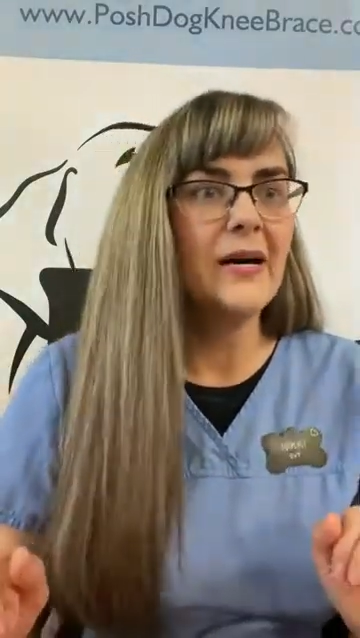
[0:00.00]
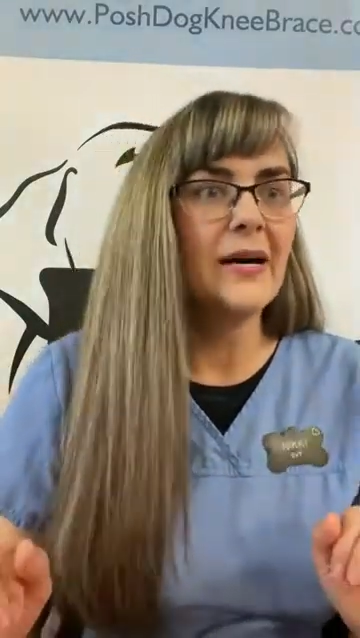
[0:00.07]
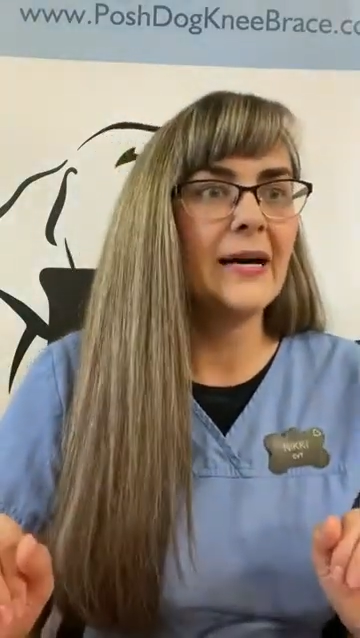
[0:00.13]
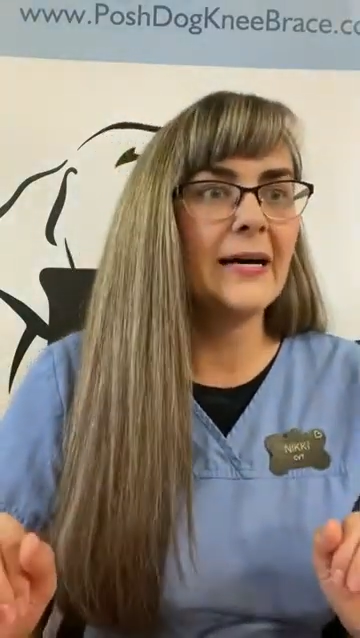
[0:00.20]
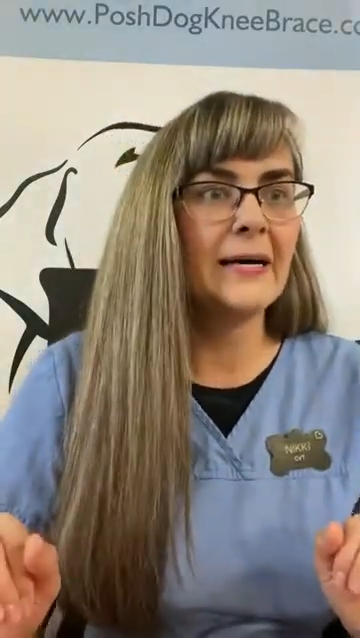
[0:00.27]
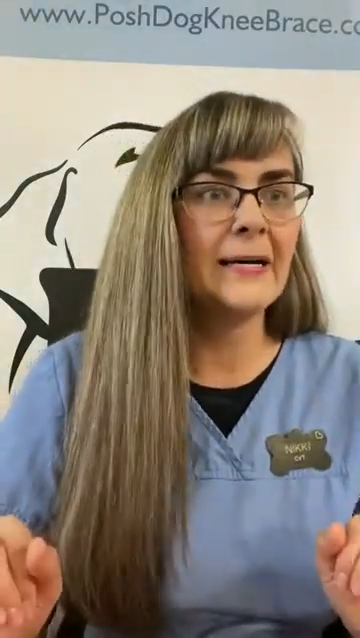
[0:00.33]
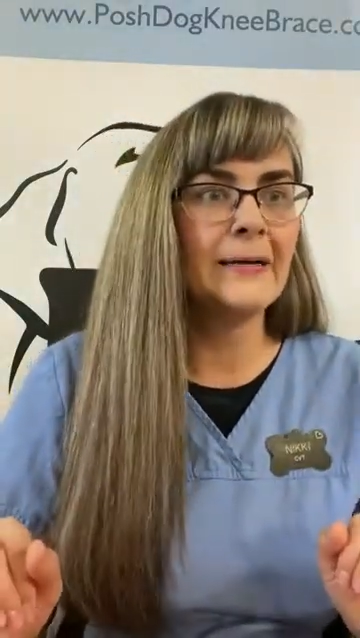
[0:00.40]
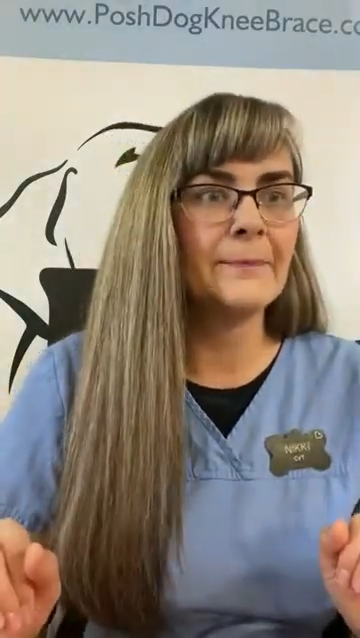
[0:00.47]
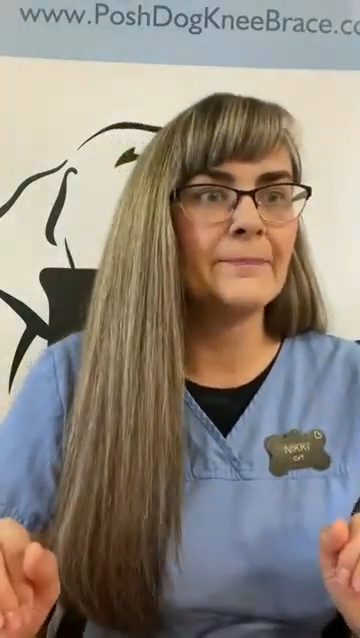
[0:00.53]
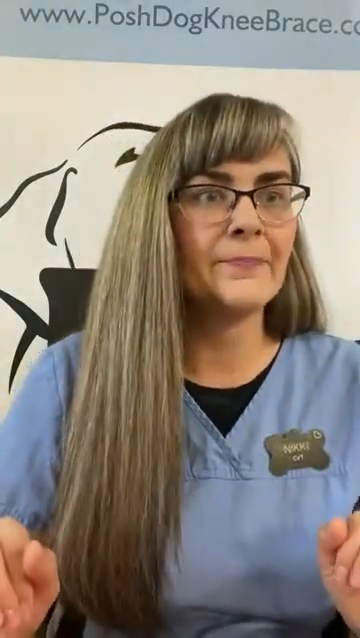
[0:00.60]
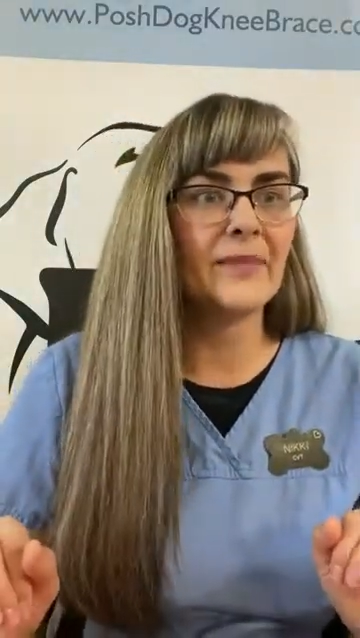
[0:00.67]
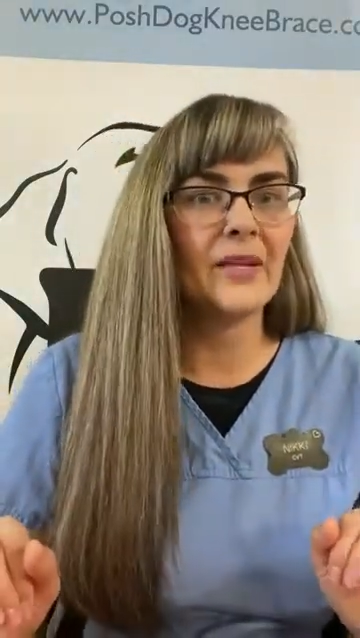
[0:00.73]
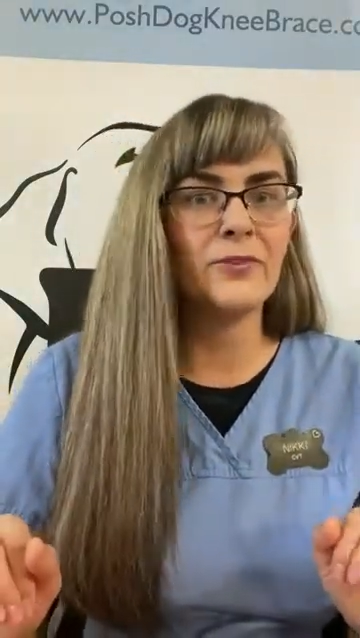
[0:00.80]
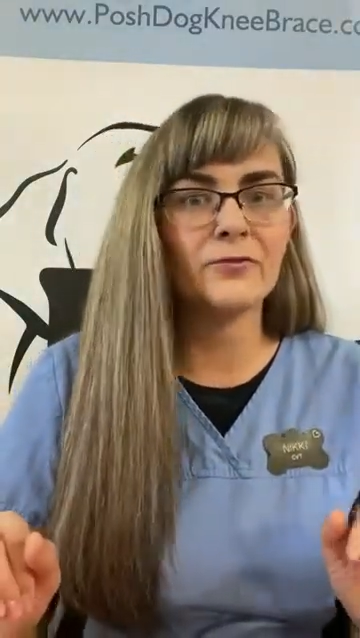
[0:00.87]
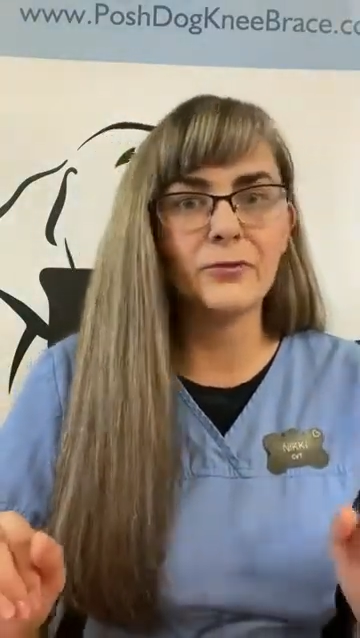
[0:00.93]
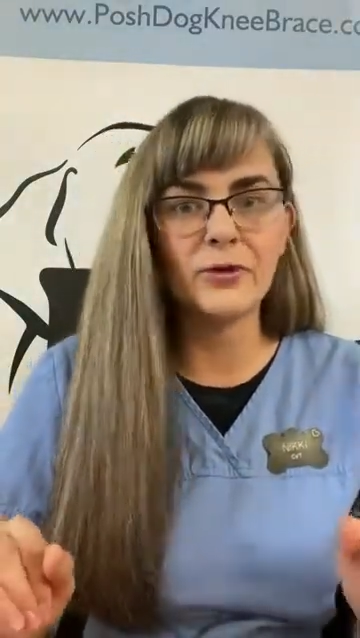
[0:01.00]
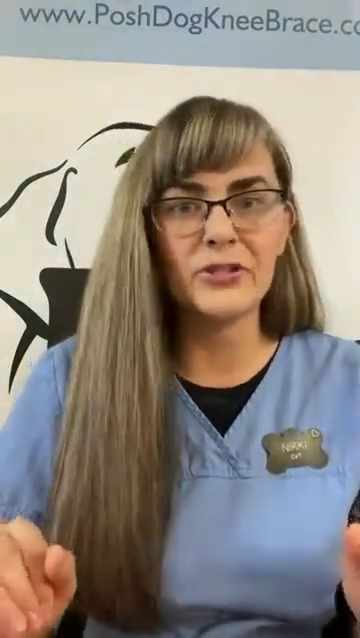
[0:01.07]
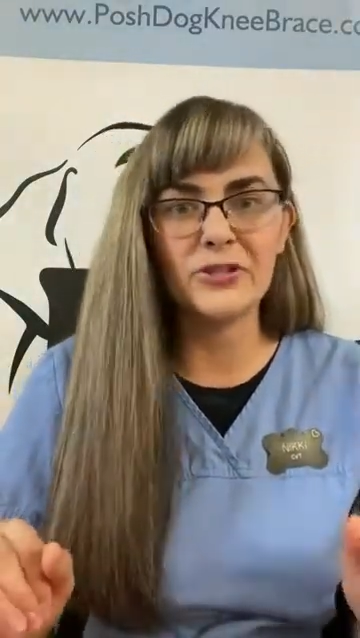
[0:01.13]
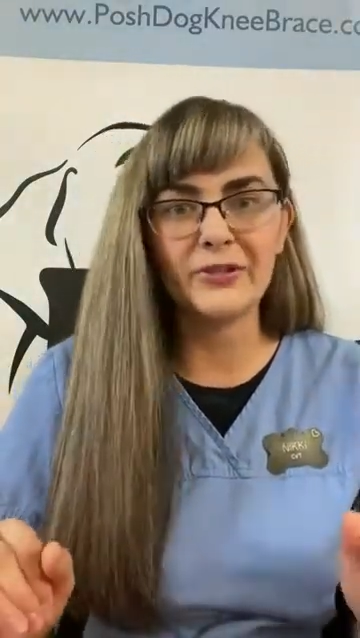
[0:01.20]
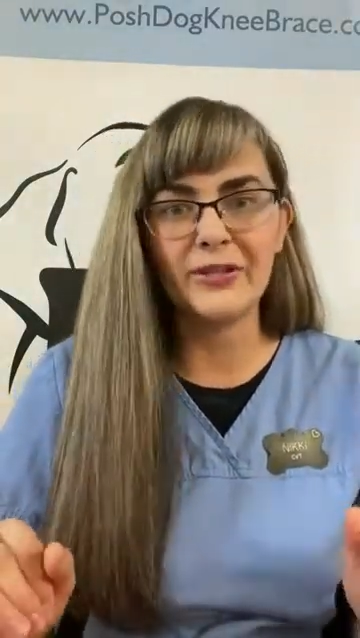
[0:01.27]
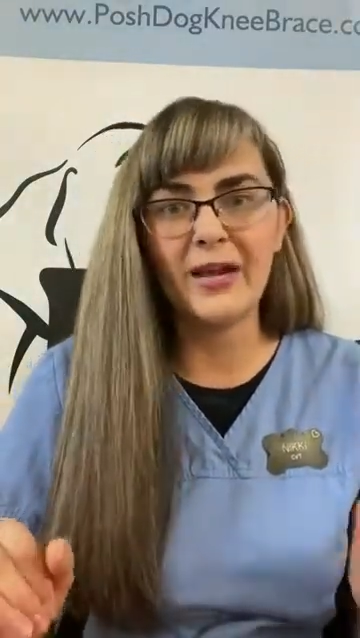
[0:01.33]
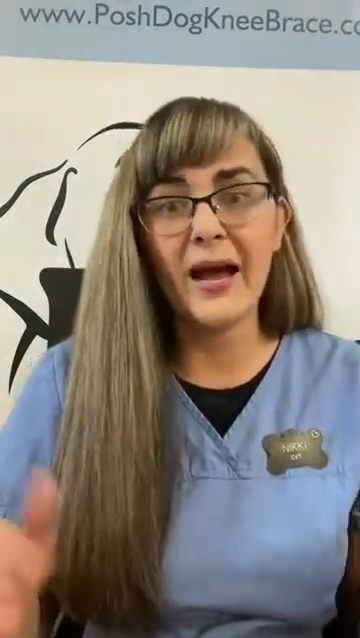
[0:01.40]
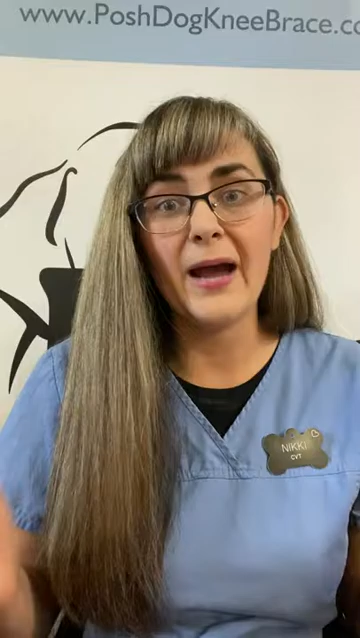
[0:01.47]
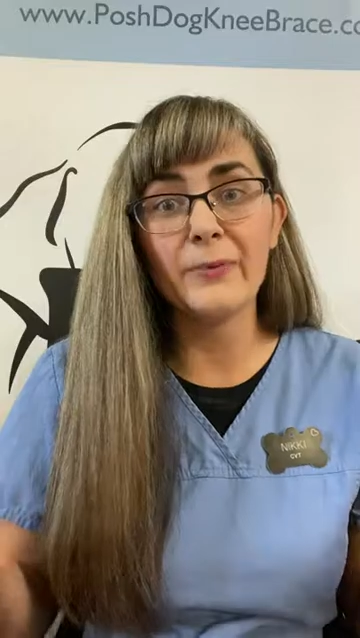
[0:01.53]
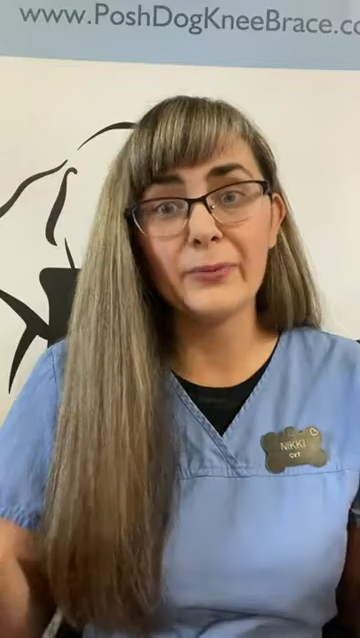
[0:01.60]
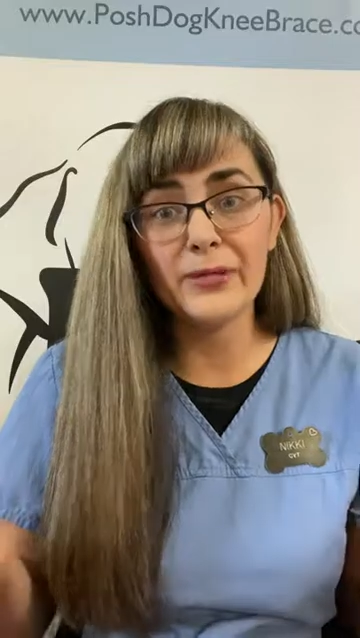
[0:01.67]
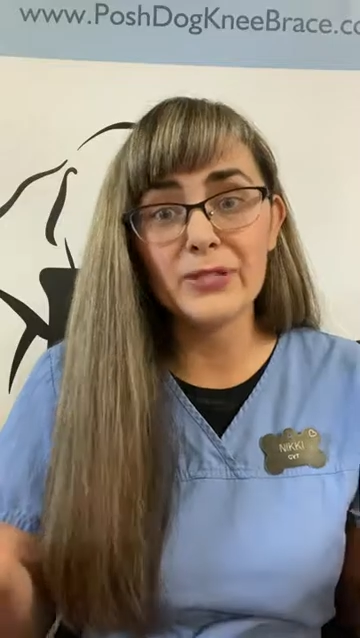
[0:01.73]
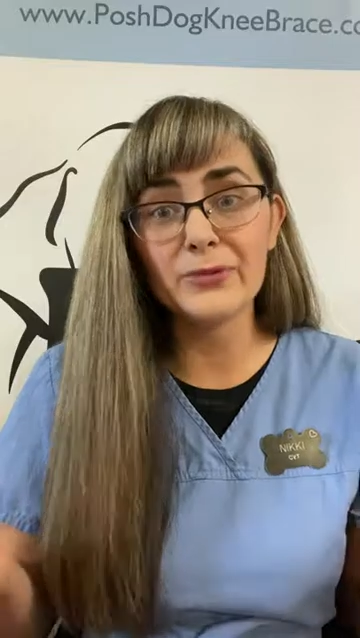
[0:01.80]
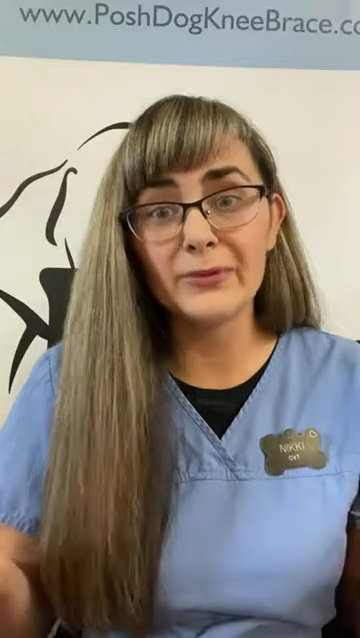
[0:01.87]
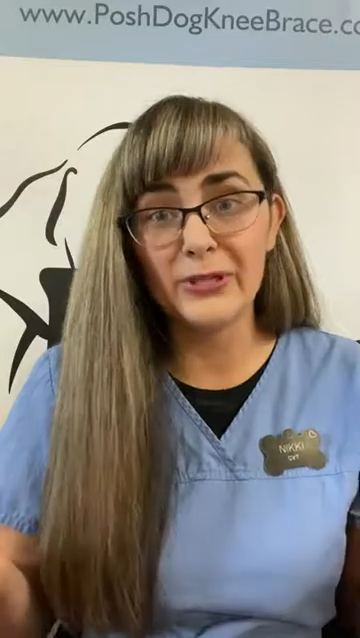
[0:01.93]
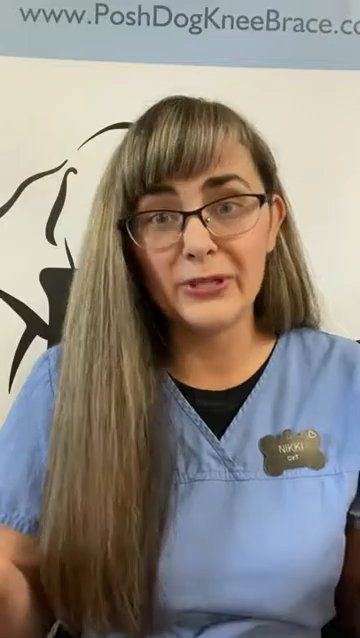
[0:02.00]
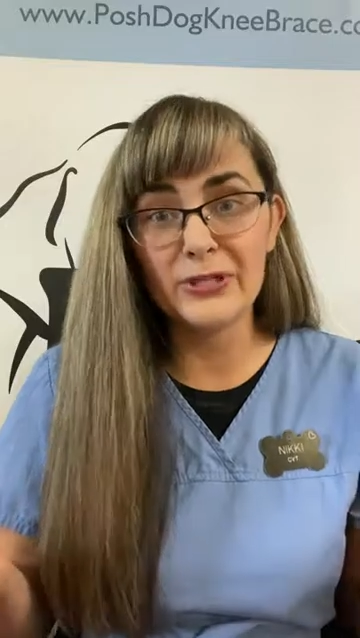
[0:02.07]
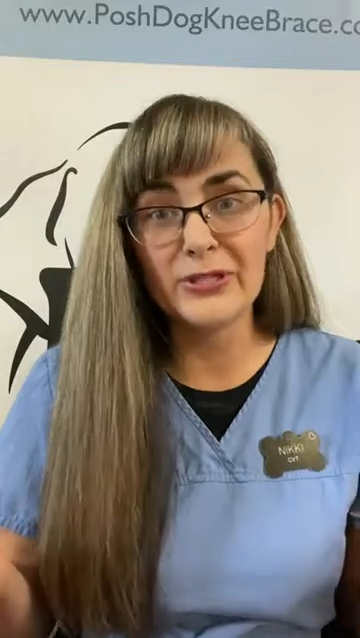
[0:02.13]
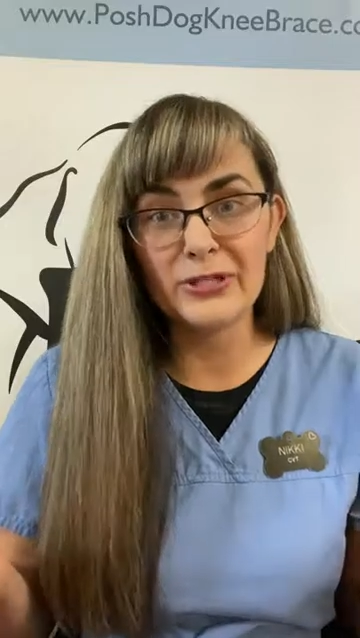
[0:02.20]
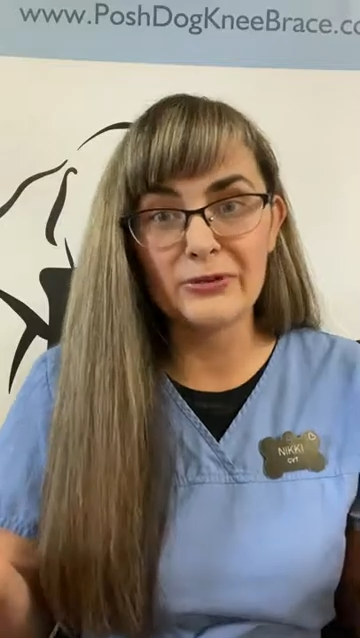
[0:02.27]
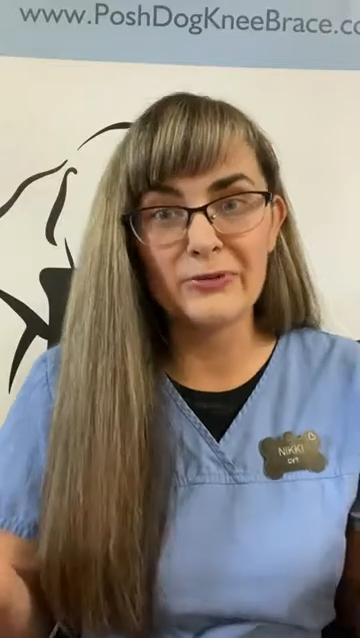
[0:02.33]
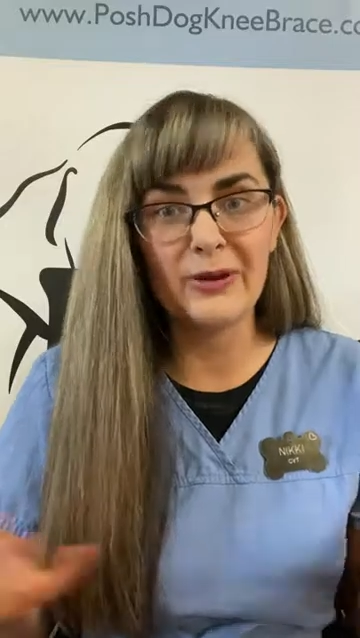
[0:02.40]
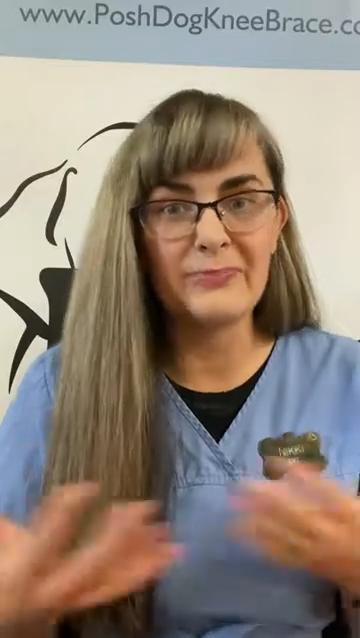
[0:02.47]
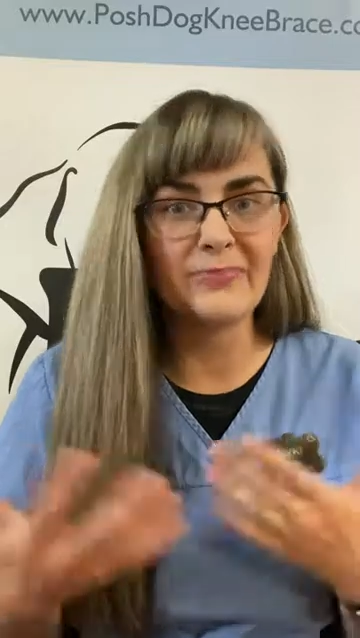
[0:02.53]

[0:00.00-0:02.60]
Unfortunately, I wish we could do one,